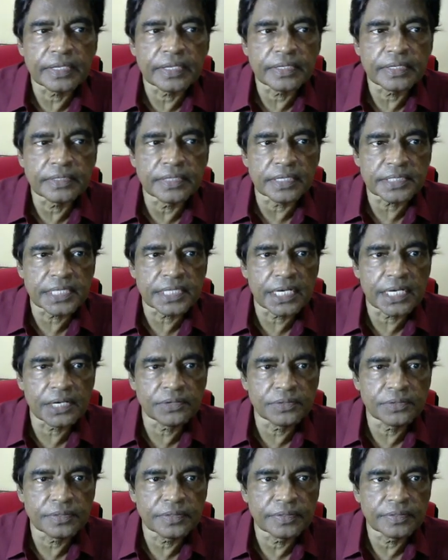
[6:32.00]
Just
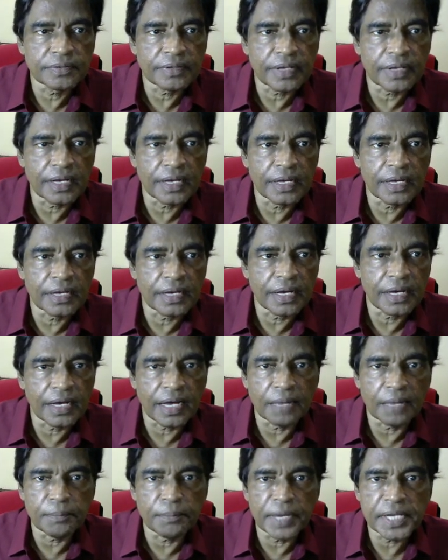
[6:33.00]
now,
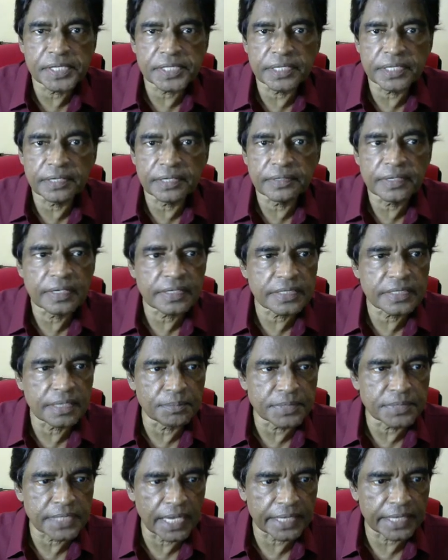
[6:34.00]
I mentioned
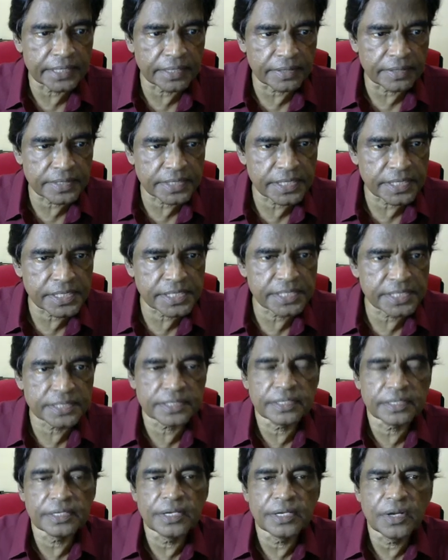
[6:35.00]
some selected
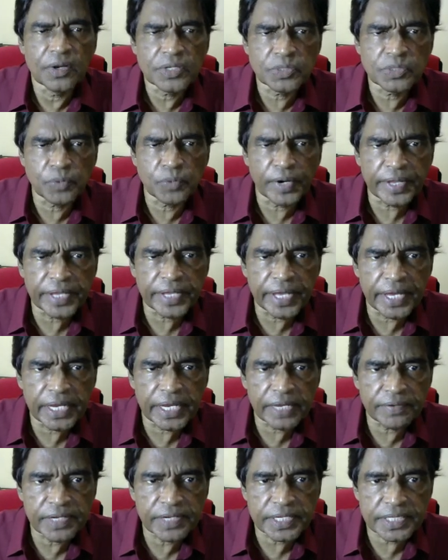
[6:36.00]
researchers. So what are the
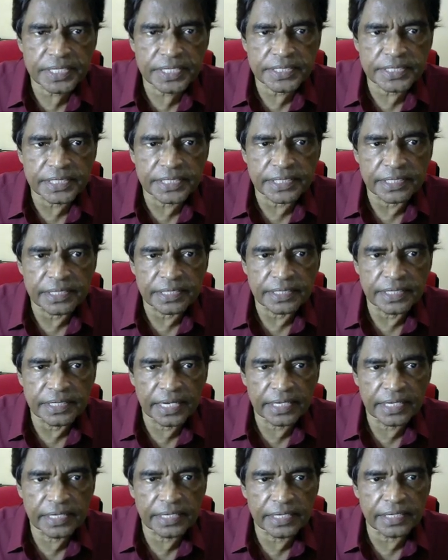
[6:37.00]
area of interest here?
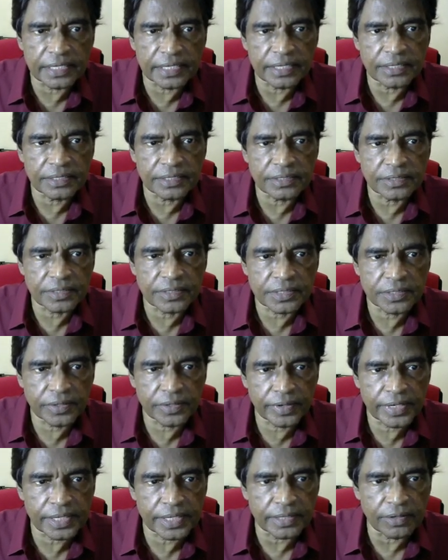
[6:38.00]
Dengue,
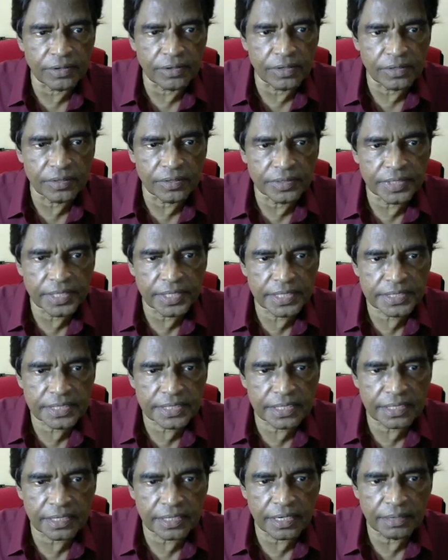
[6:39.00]
bacteria, all
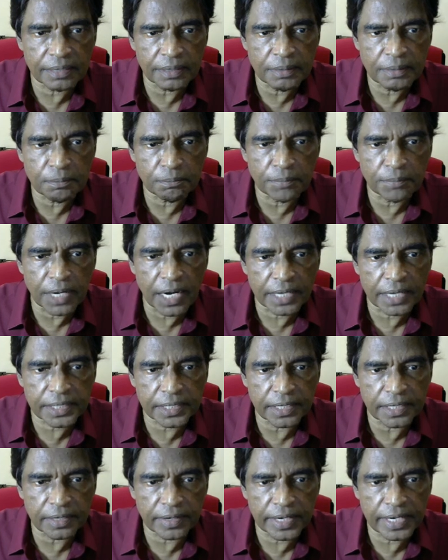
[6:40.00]
these marked
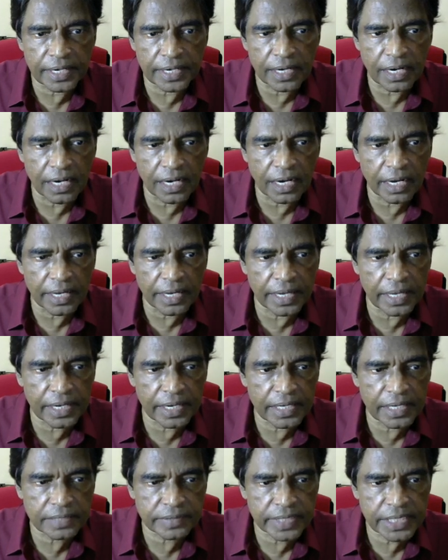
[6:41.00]
in red are
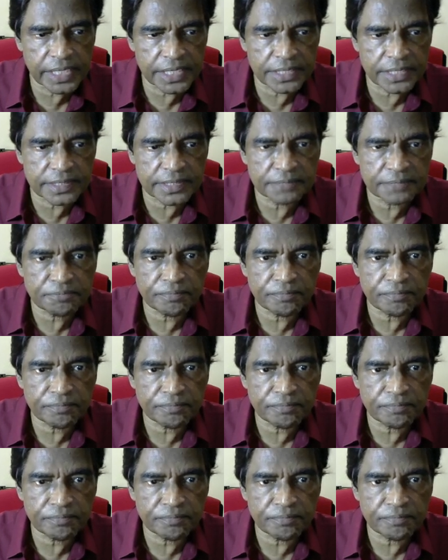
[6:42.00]
areas of interest.